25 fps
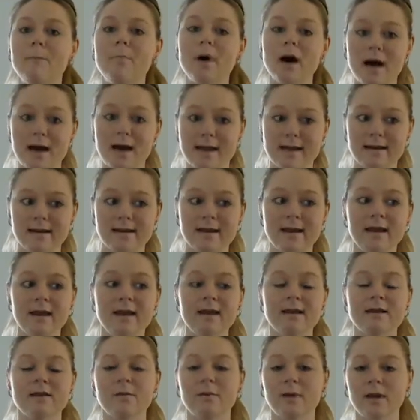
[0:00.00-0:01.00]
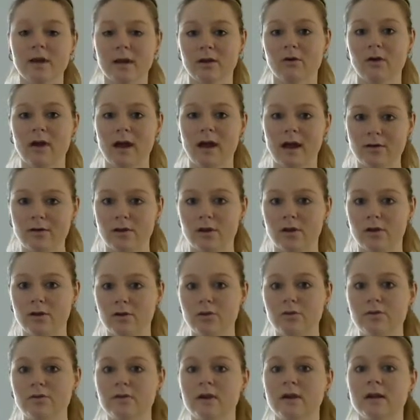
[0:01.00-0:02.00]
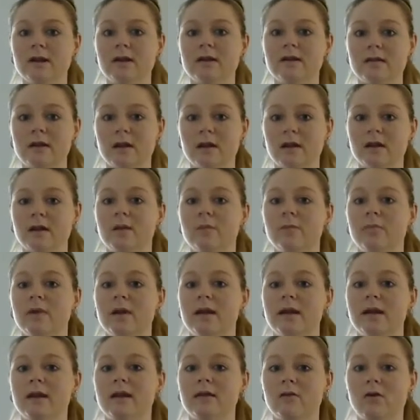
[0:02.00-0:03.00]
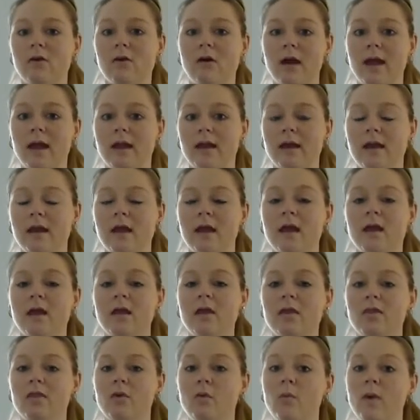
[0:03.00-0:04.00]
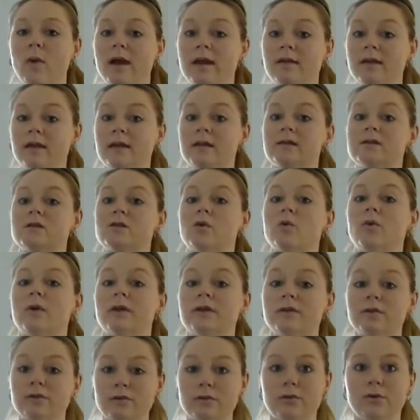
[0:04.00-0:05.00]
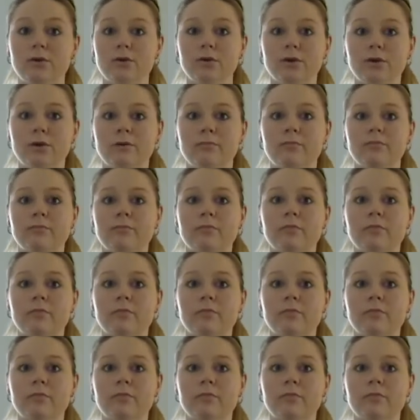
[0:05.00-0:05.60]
but depending on how you use it is going to depend on the way that it's going to look.